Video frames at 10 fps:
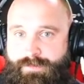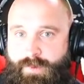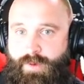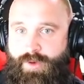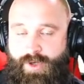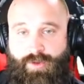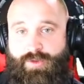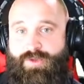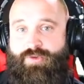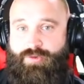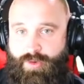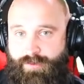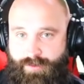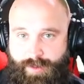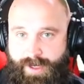Or you're going to lose
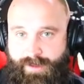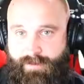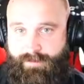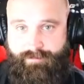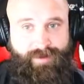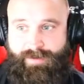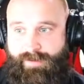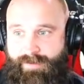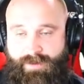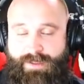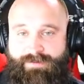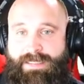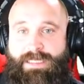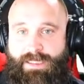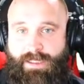control of your bike if
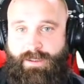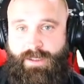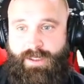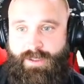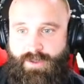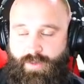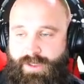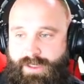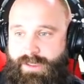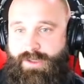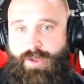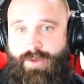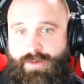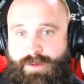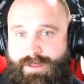anything. So what you need to
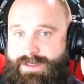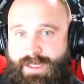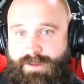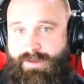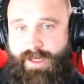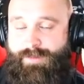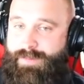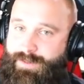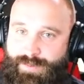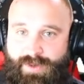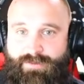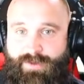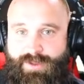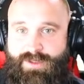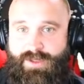do is not do that. Maybe put in
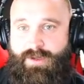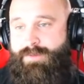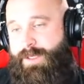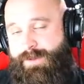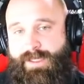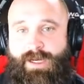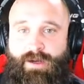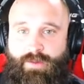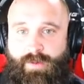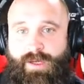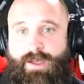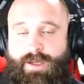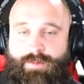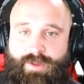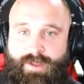friction zone, maybe get out of the way,
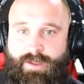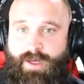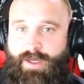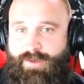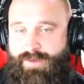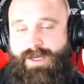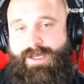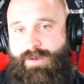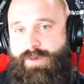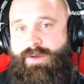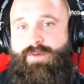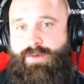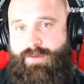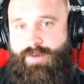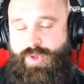but uh, do not get rid of
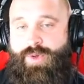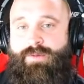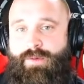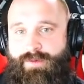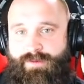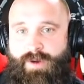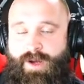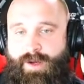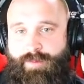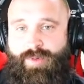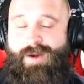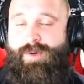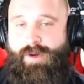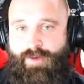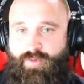your two of your uh,
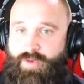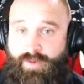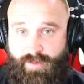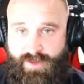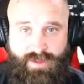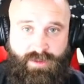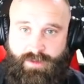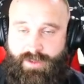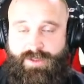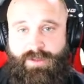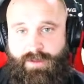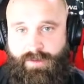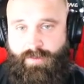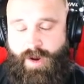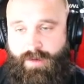primary controls, which is the clutch and
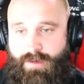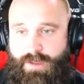the throttle.